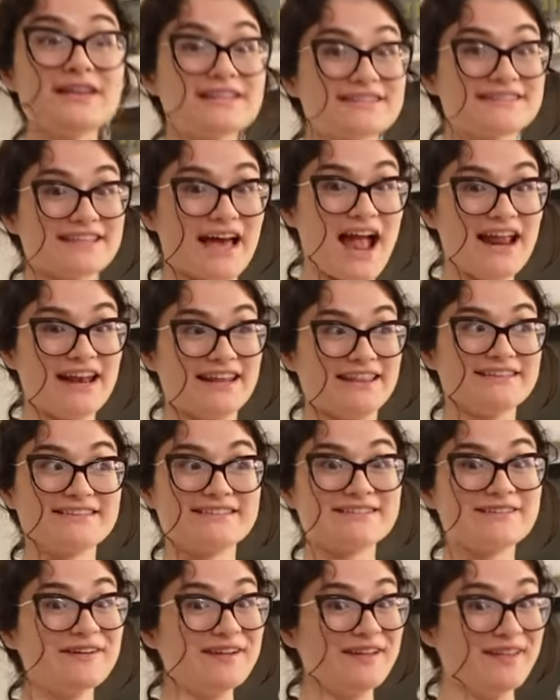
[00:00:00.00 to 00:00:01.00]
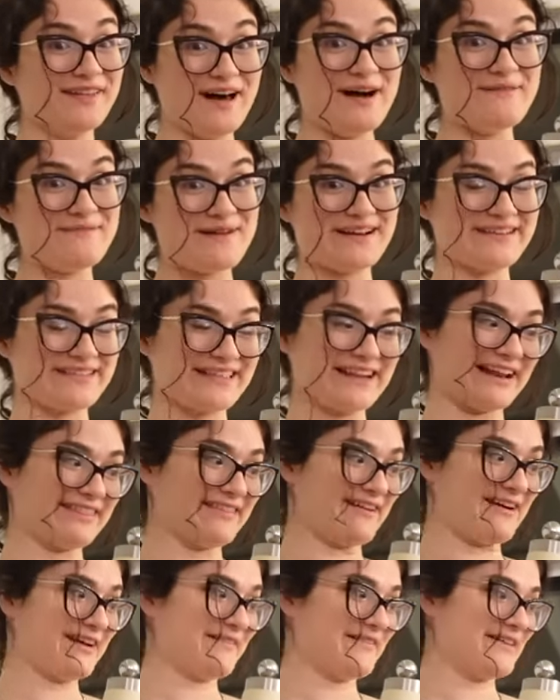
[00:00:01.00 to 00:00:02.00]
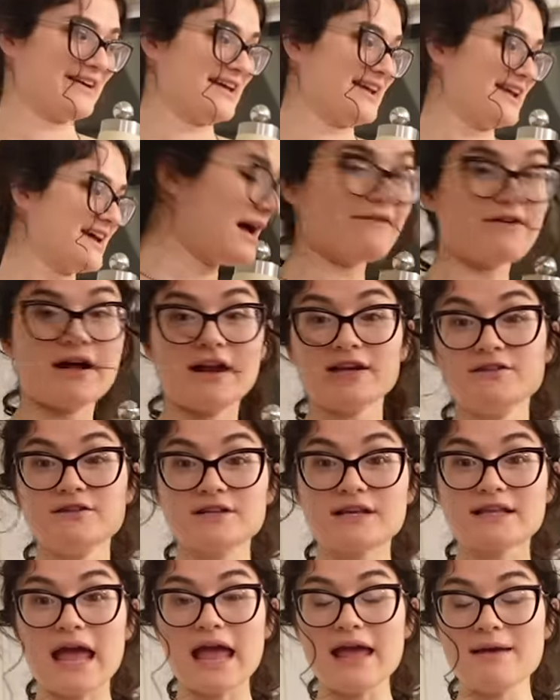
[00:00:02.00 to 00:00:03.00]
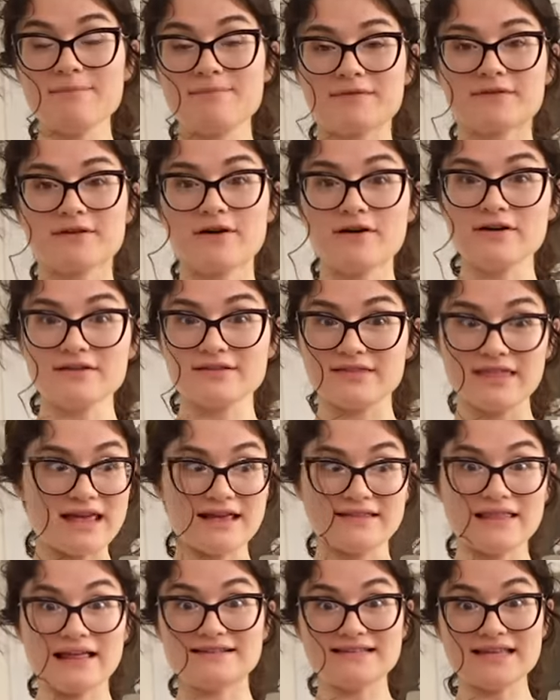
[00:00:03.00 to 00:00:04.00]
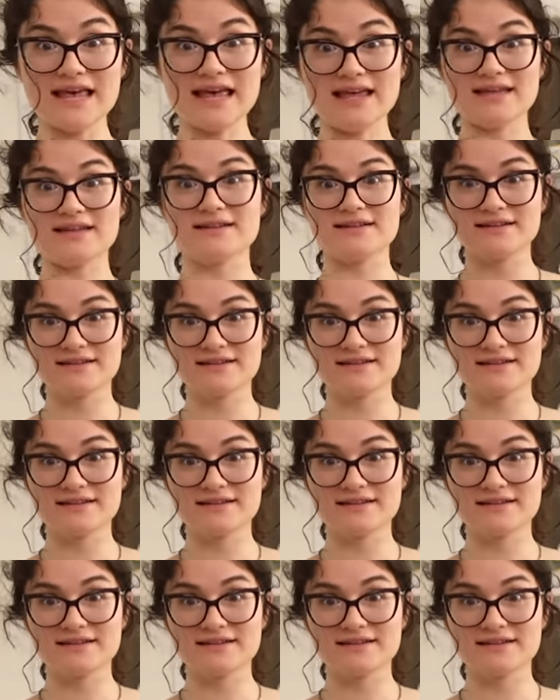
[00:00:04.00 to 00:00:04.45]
excited. This is going a lot better than I thought it would. I've gotta do the cape skirt thing and that's it.